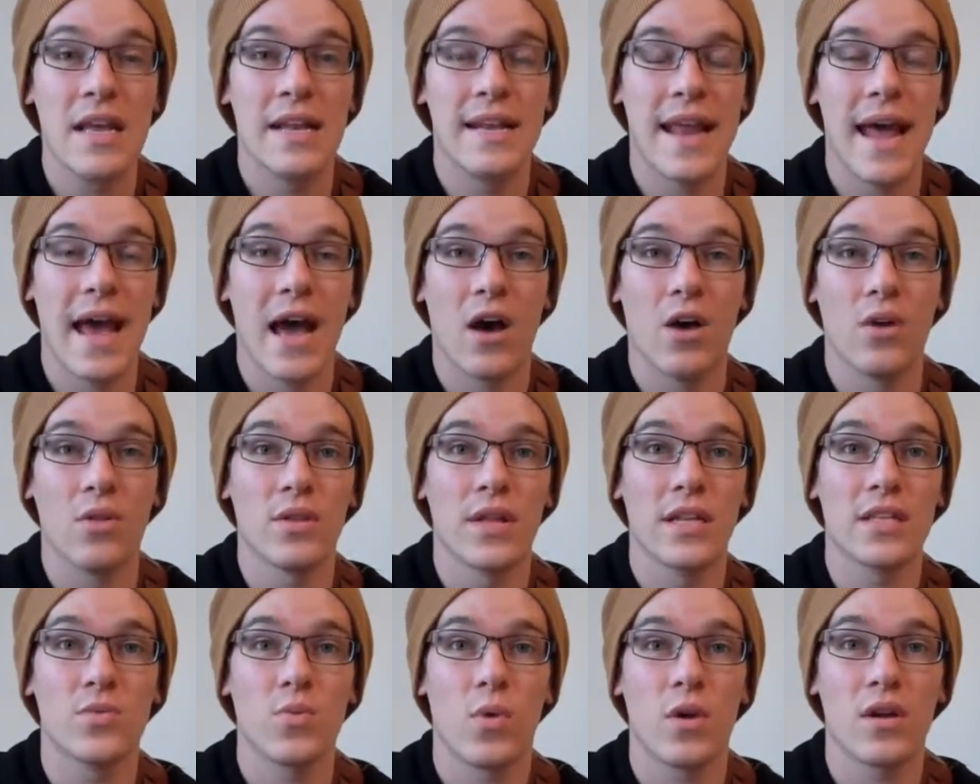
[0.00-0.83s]
Now,
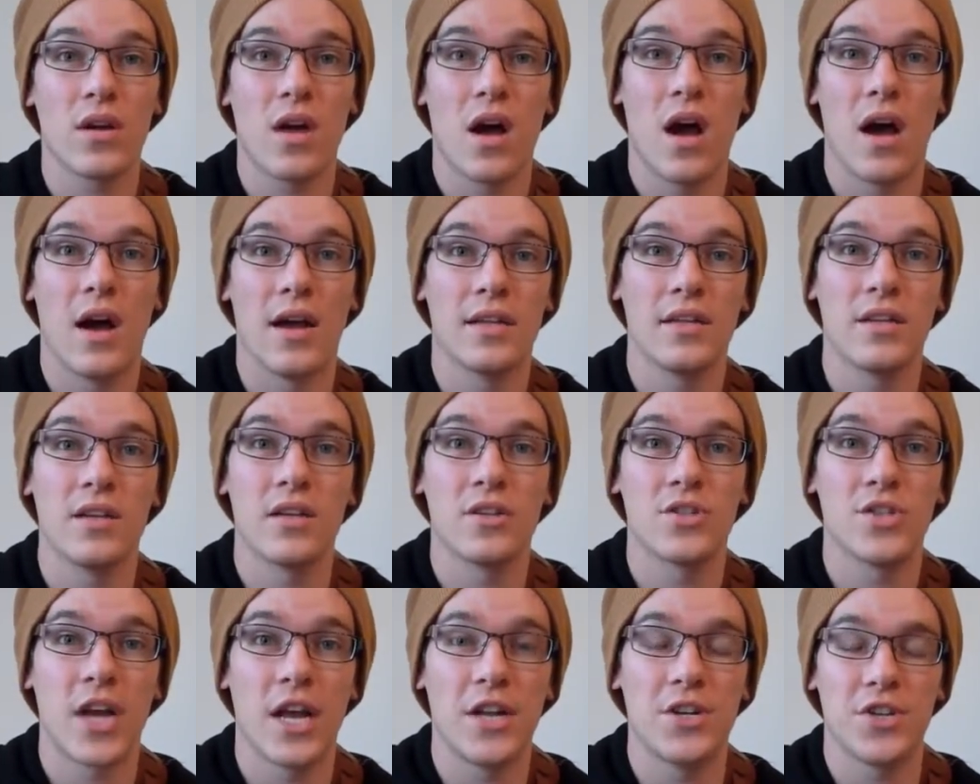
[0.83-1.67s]
let's work on
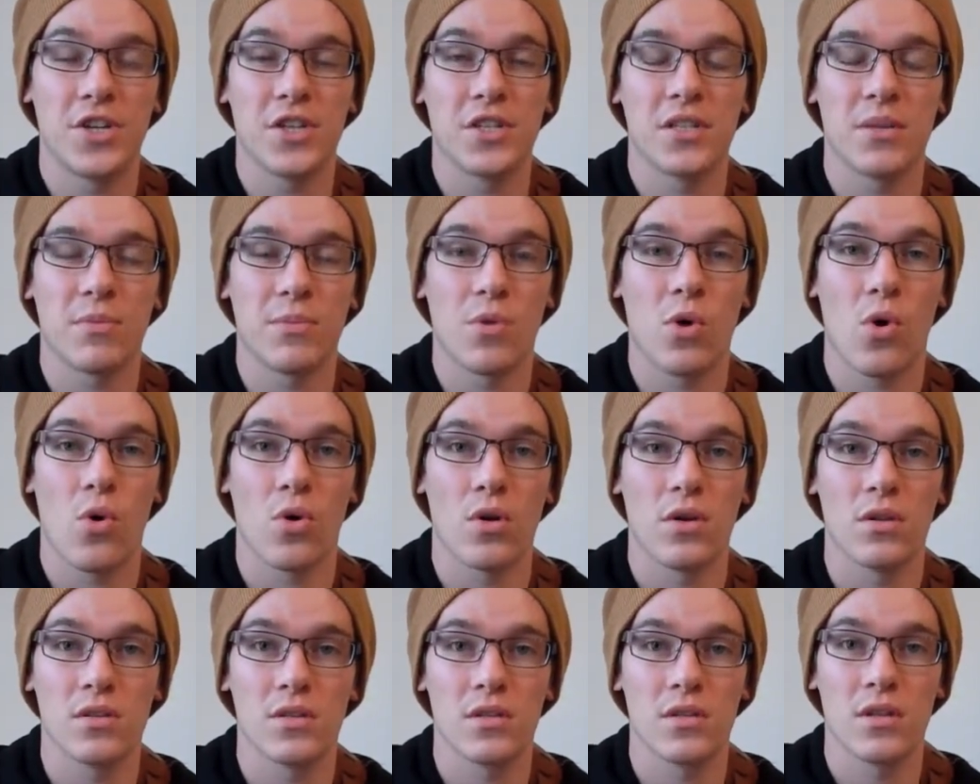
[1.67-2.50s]
changing some
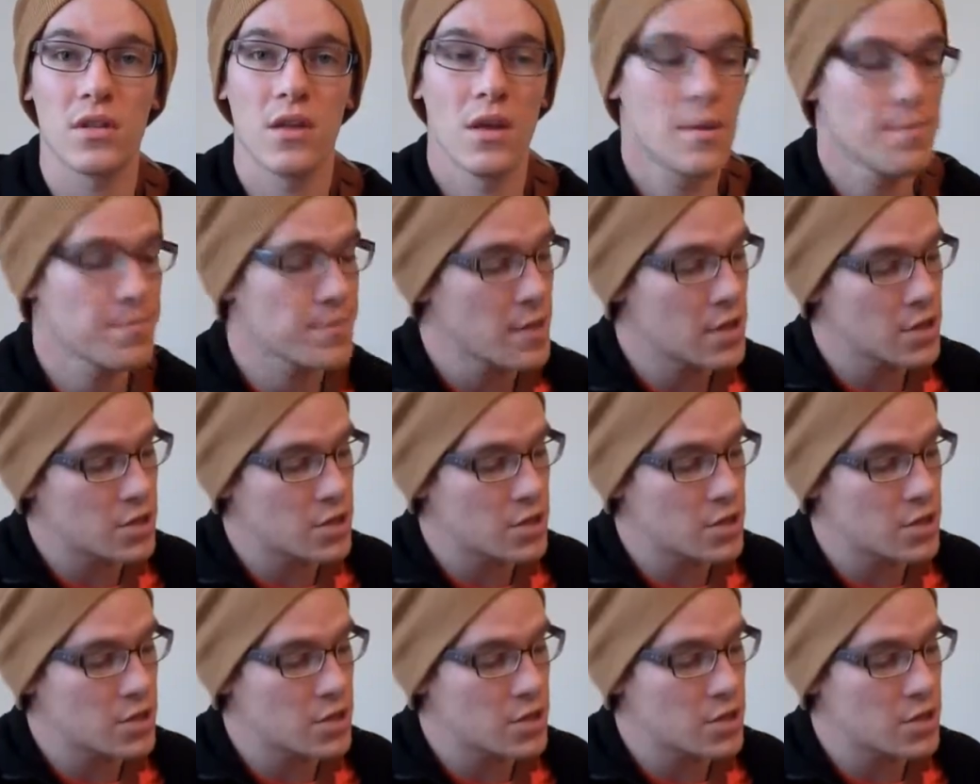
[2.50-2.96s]
chords.